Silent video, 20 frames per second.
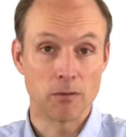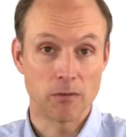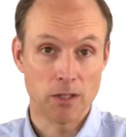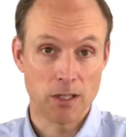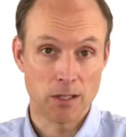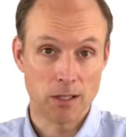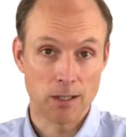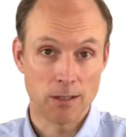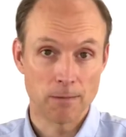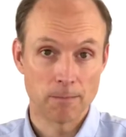
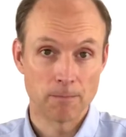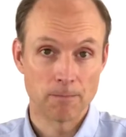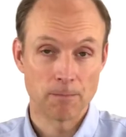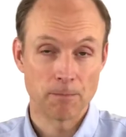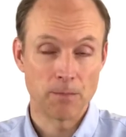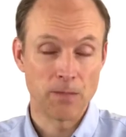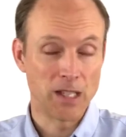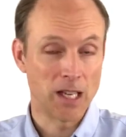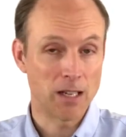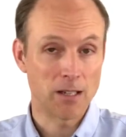visit,
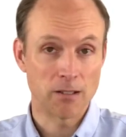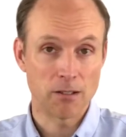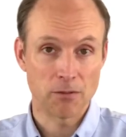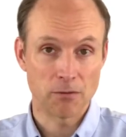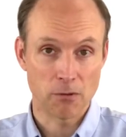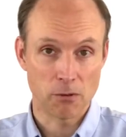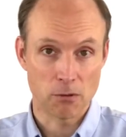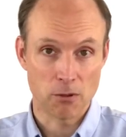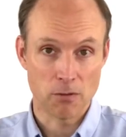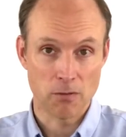not on the
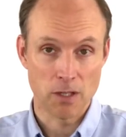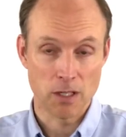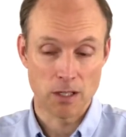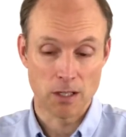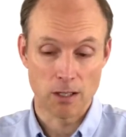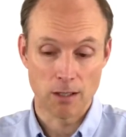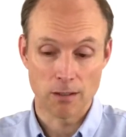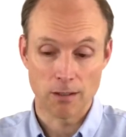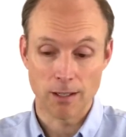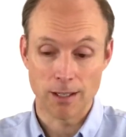first
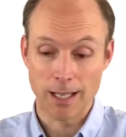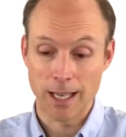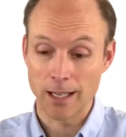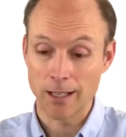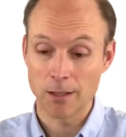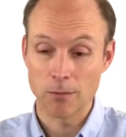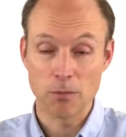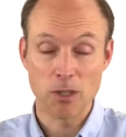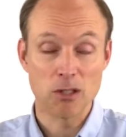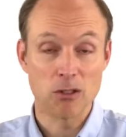visit, and that
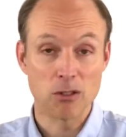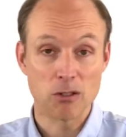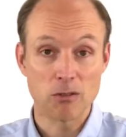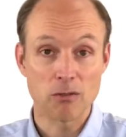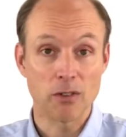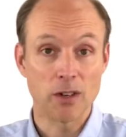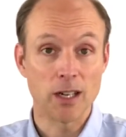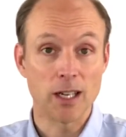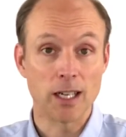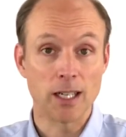can be just
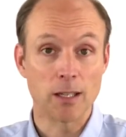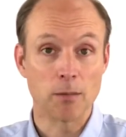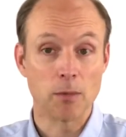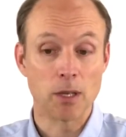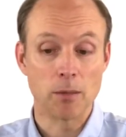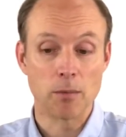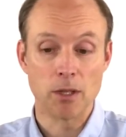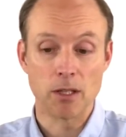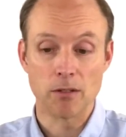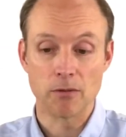fine. It may
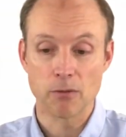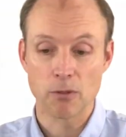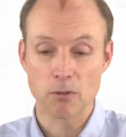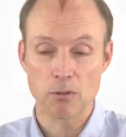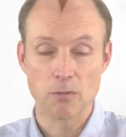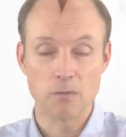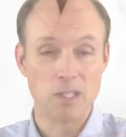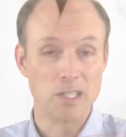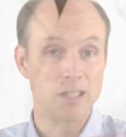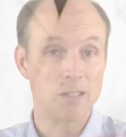be the
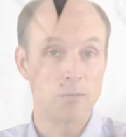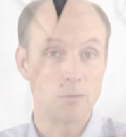first visit